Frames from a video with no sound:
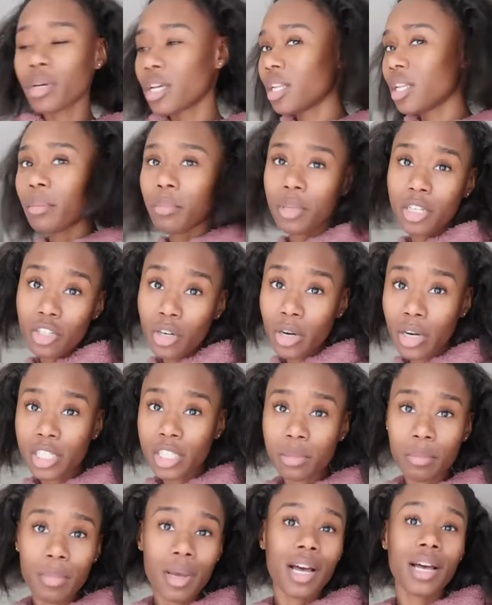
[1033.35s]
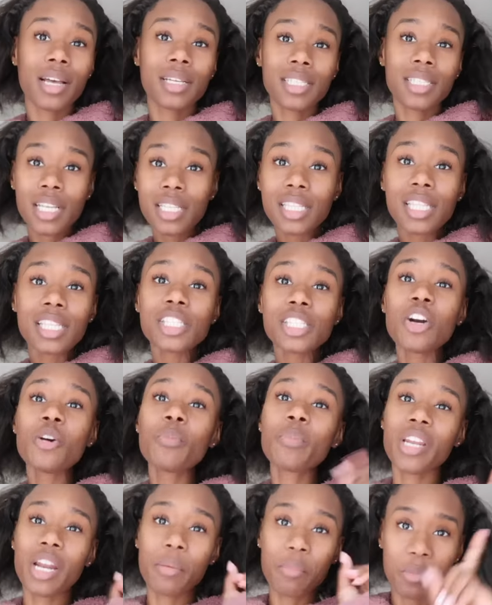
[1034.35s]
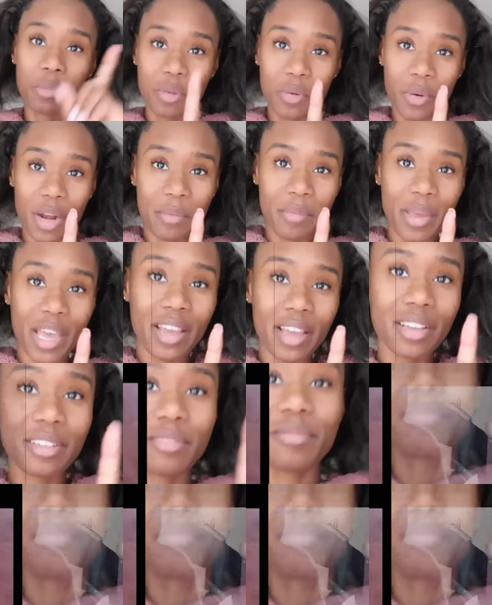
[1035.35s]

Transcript: but let me charge my stethoscope and I'm gonna be right back.